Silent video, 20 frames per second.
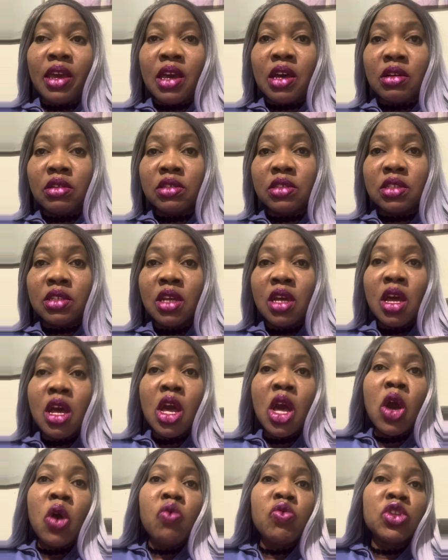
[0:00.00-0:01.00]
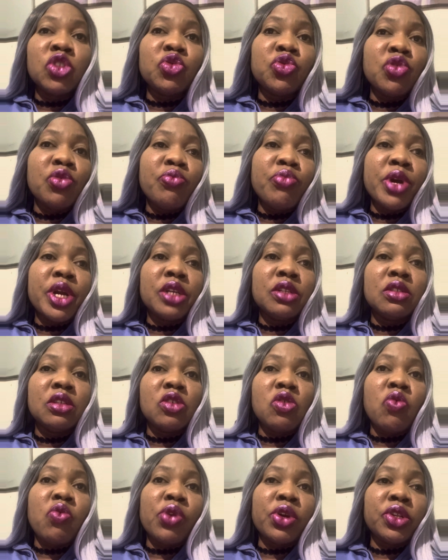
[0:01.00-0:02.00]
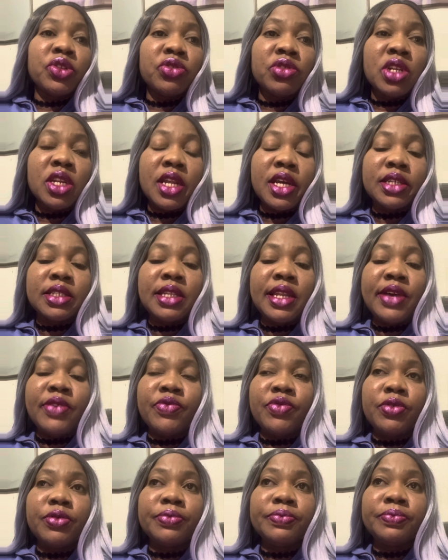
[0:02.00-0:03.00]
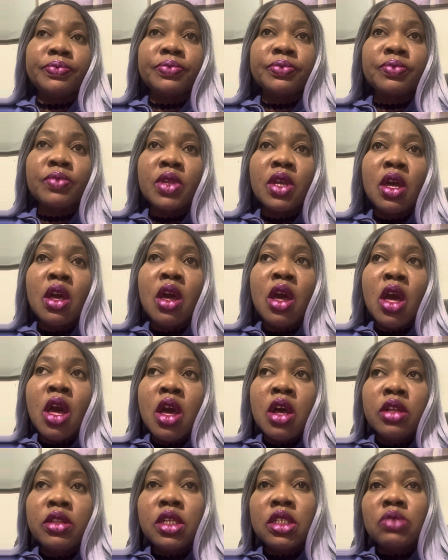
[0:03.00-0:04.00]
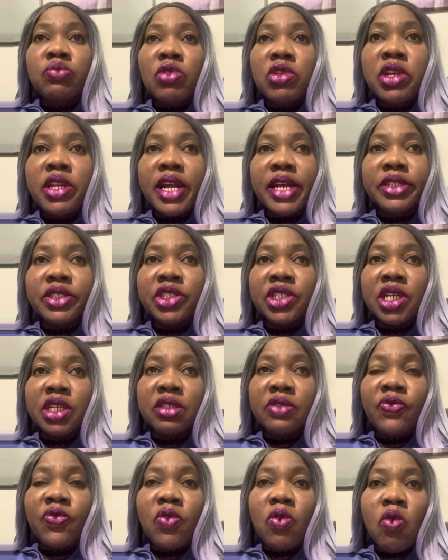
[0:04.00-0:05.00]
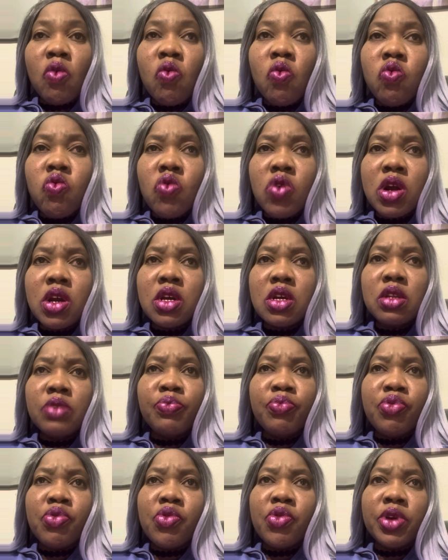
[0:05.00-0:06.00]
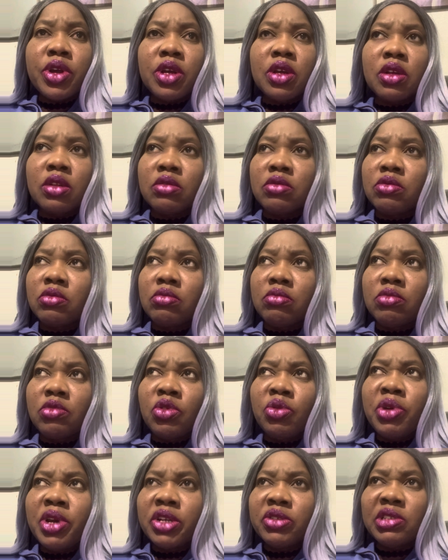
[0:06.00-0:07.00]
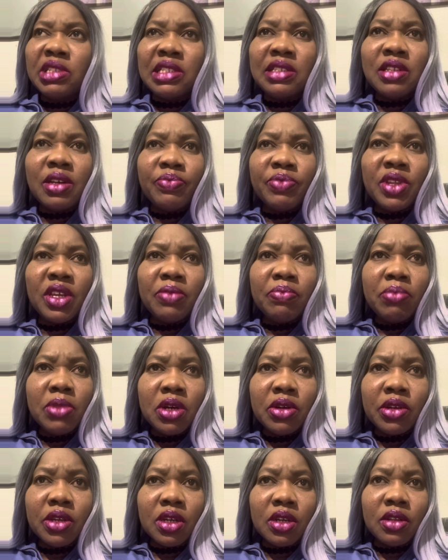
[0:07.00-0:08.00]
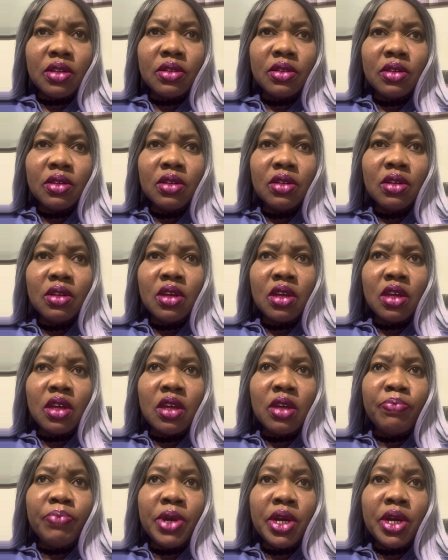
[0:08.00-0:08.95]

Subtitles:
else which will bring the coin to the next level. This morning I checked for 1 billion 300 and something Milady's, it